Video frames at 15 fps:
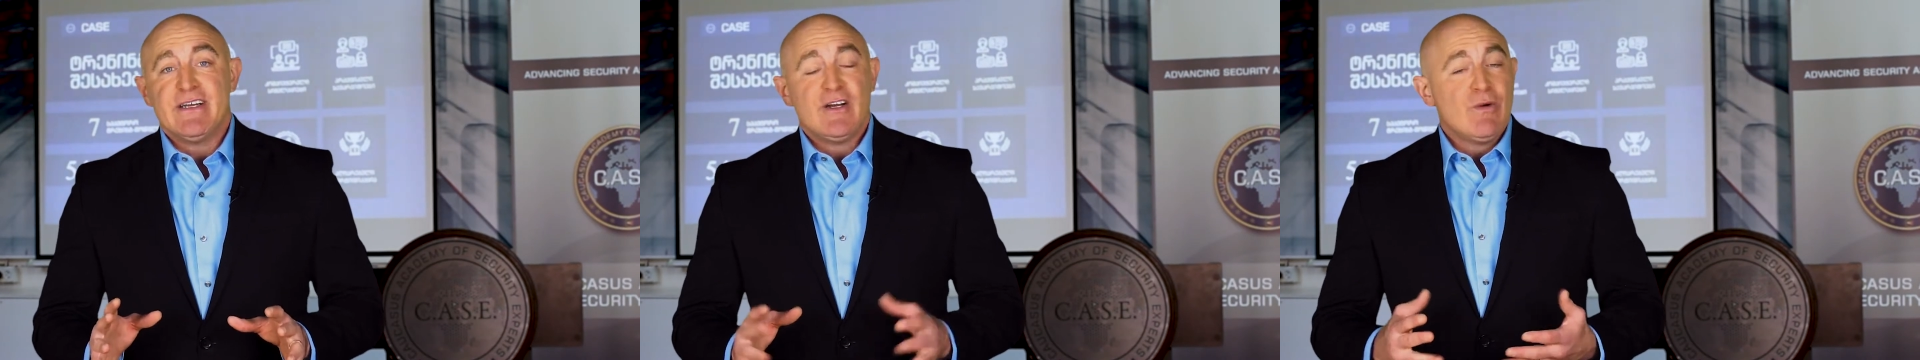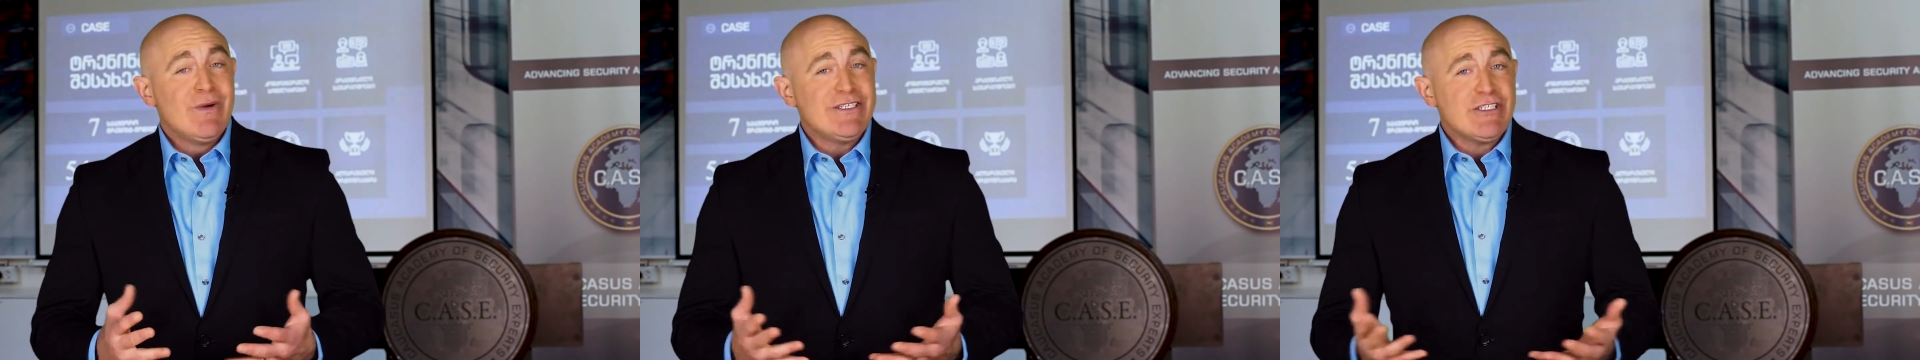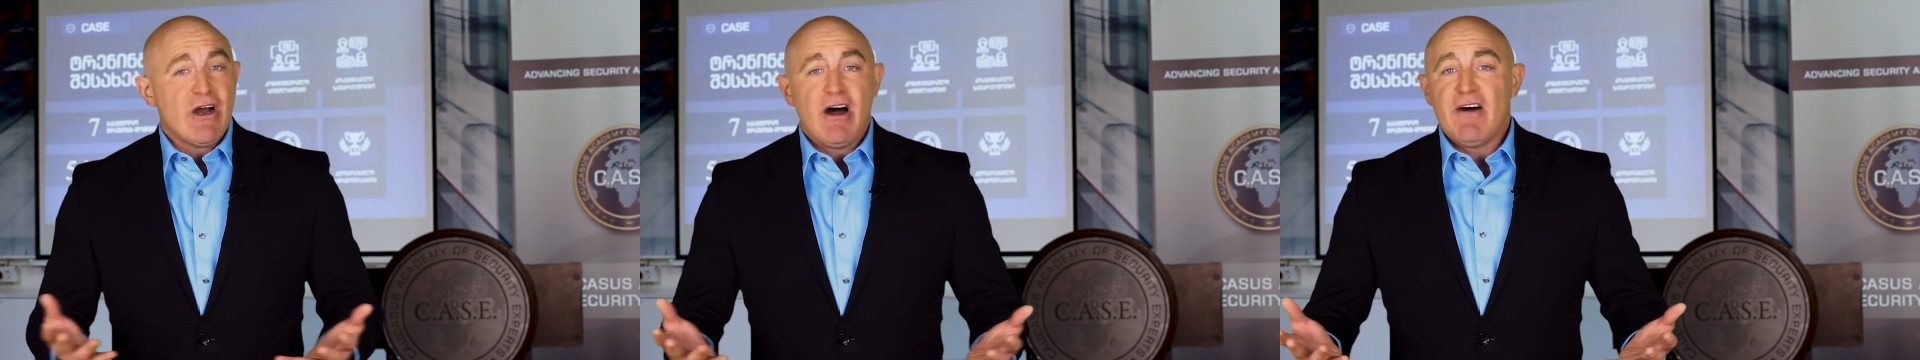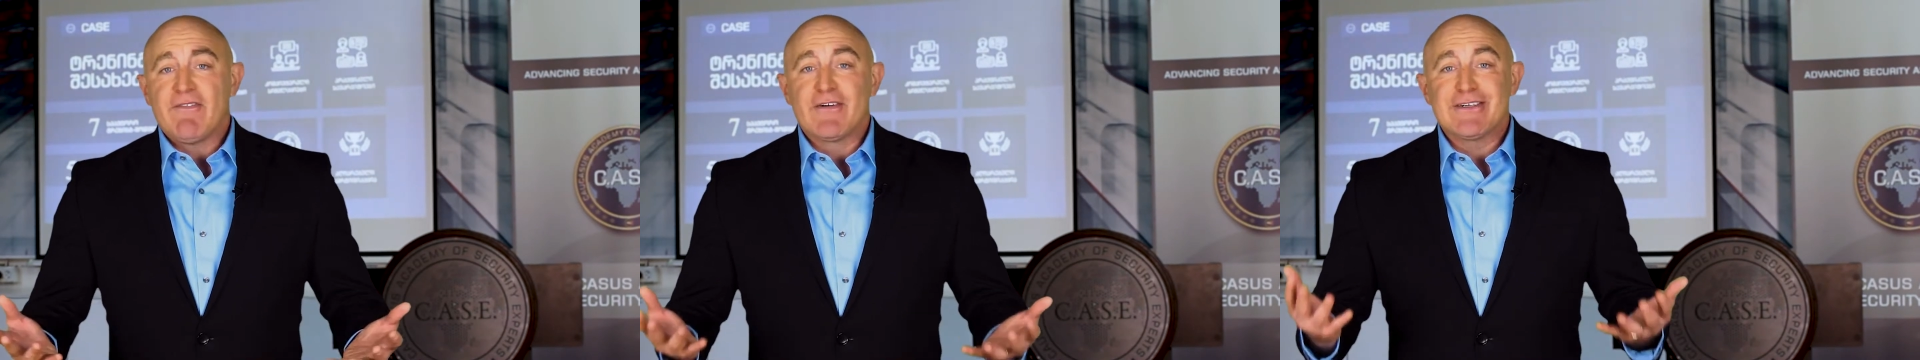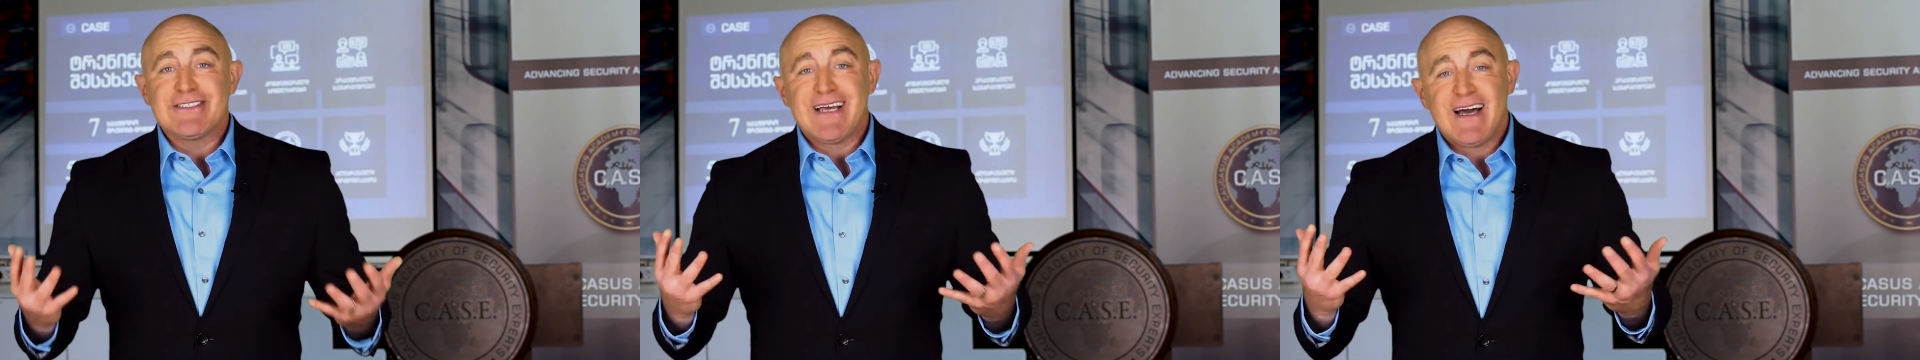which
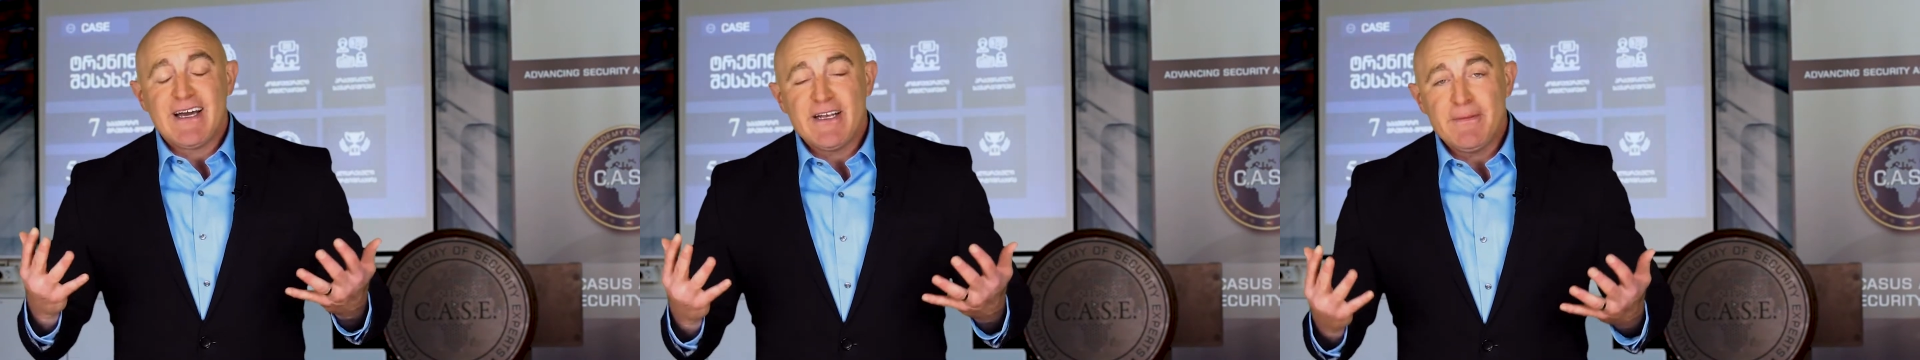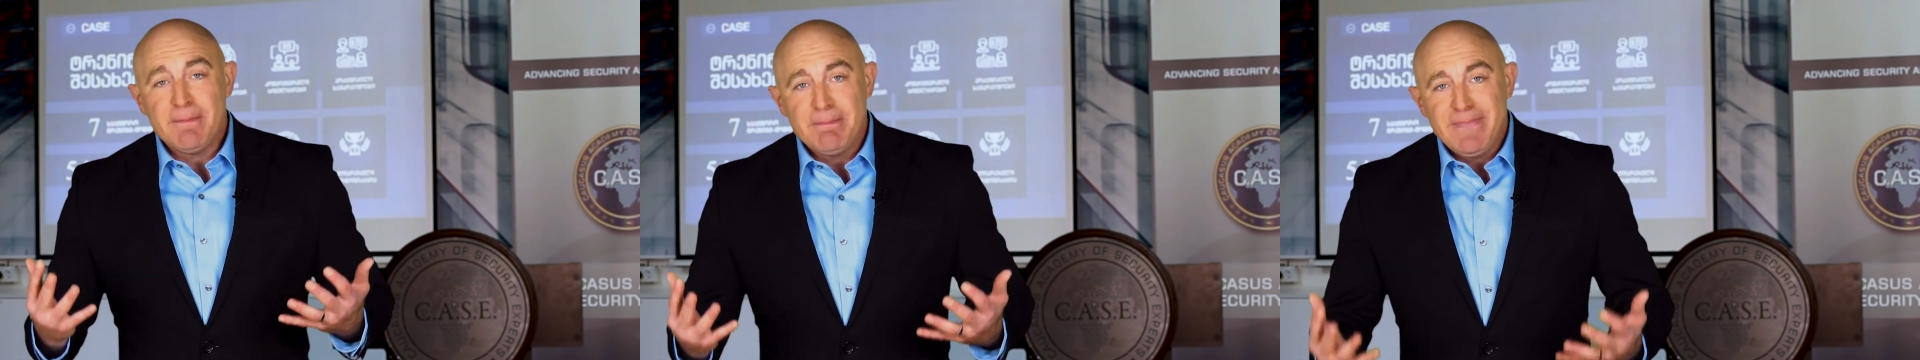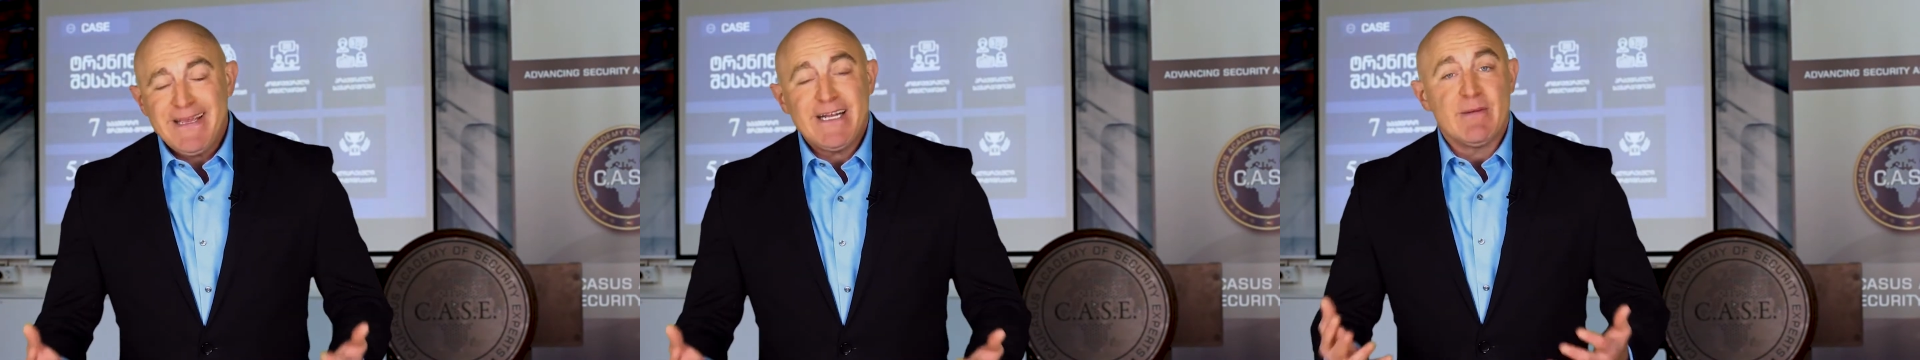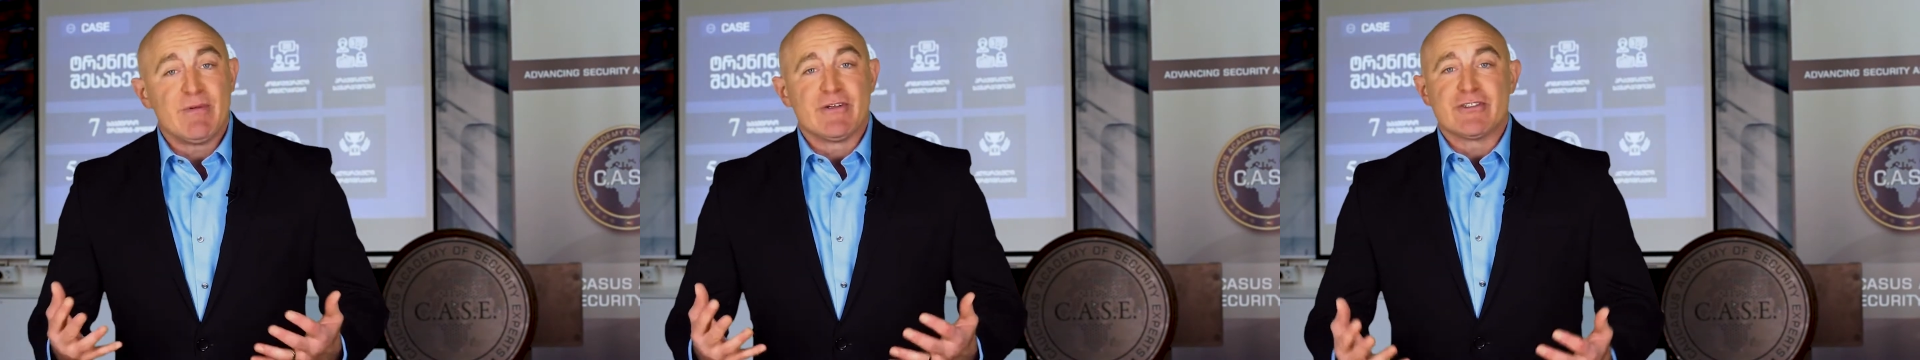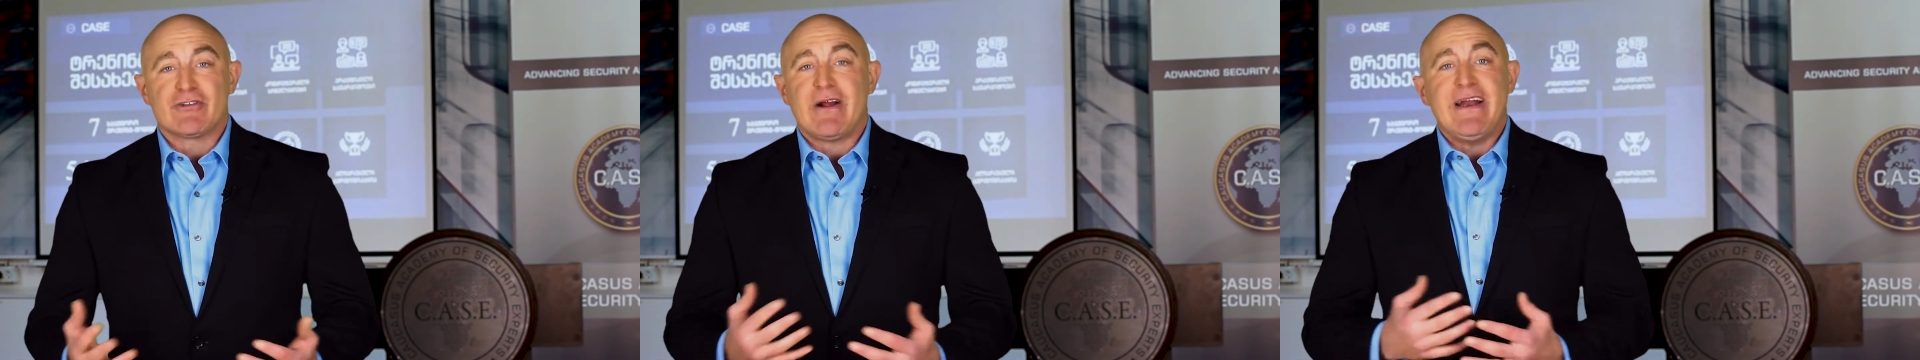offers unbeatable
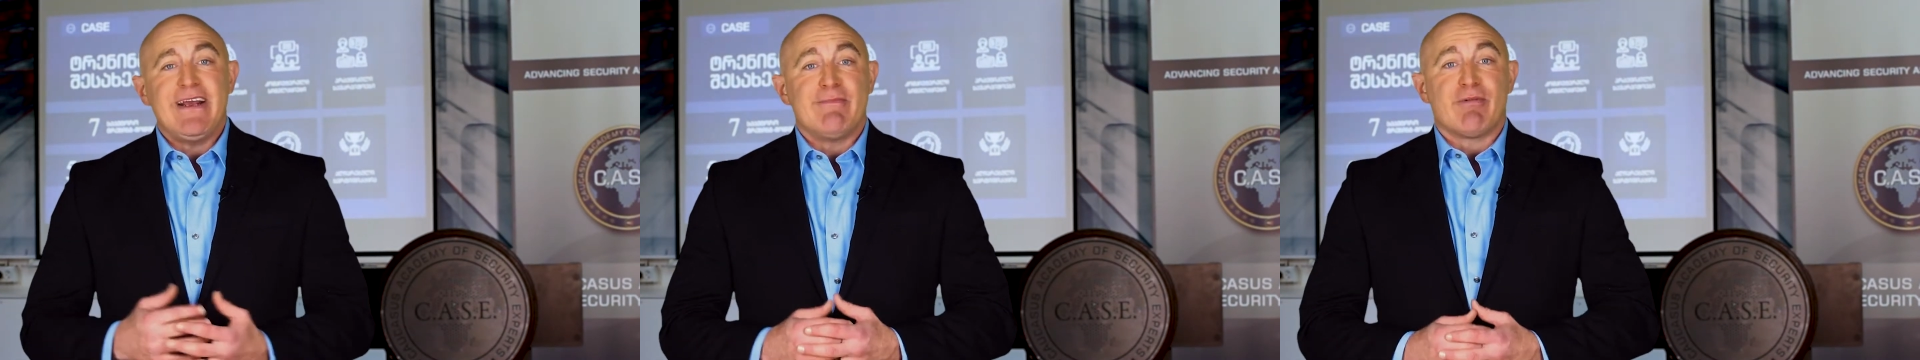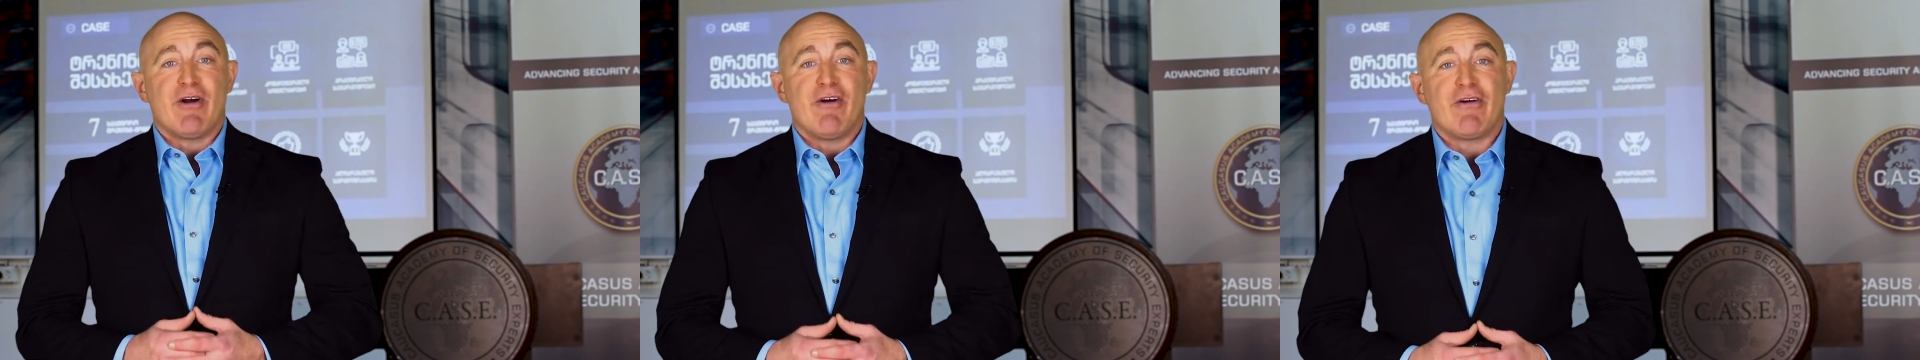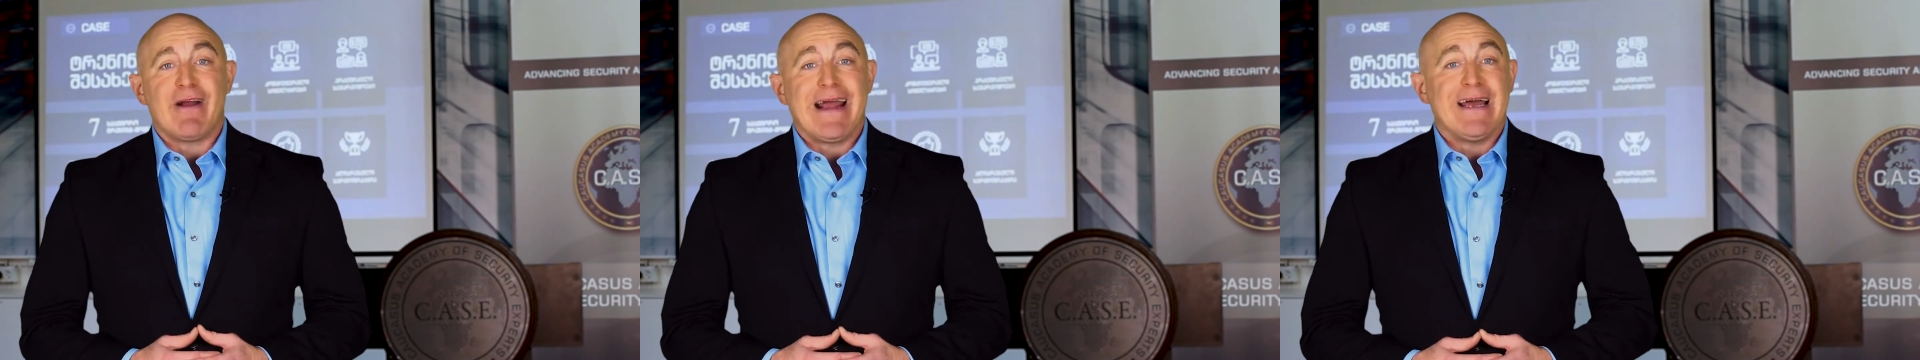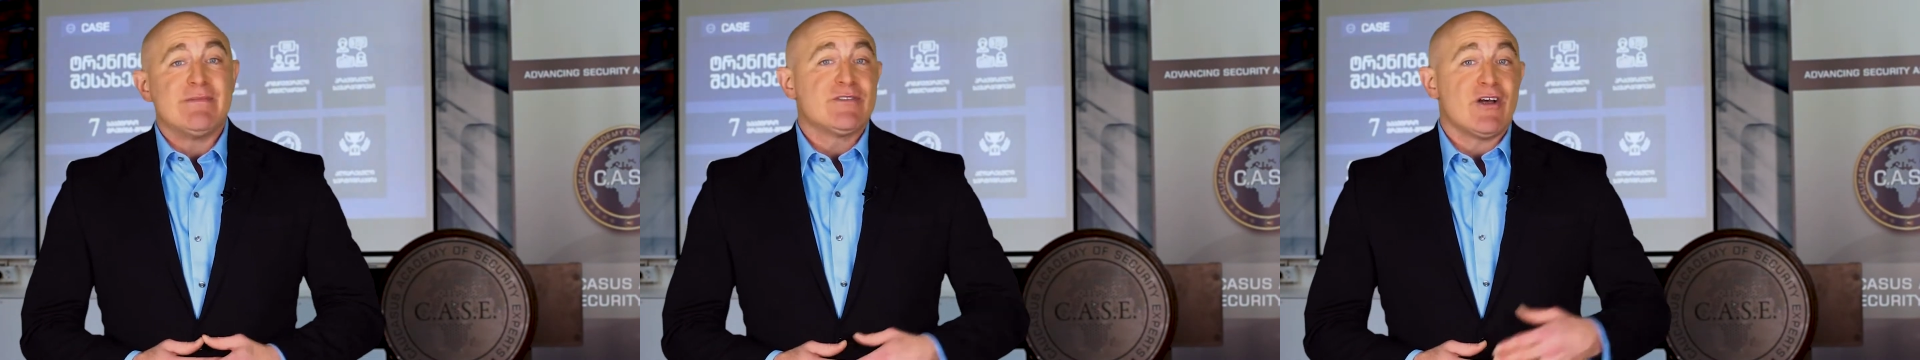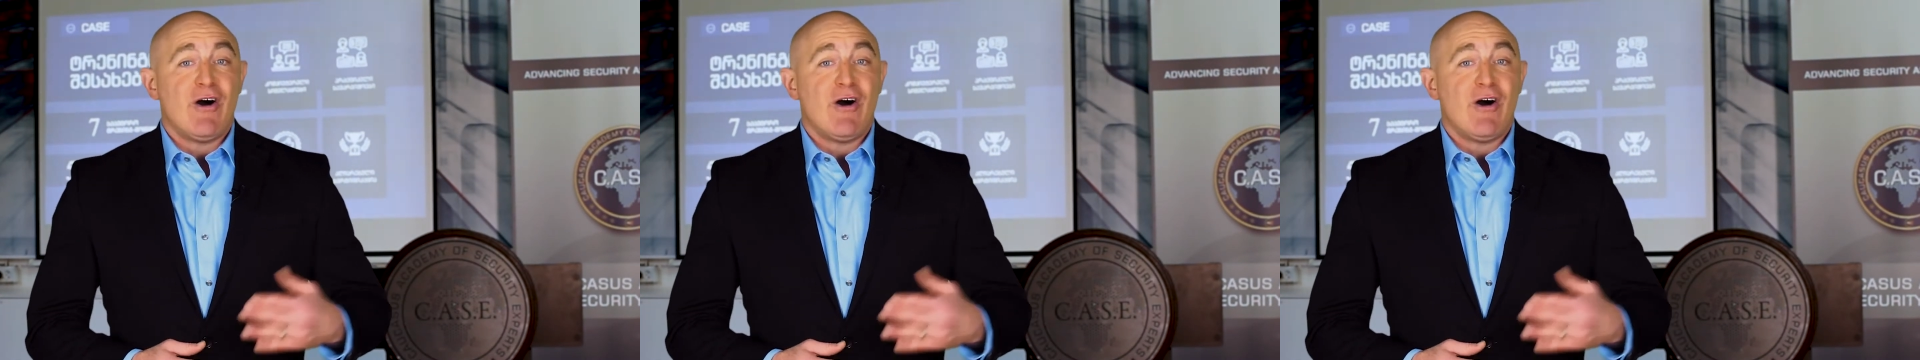training programs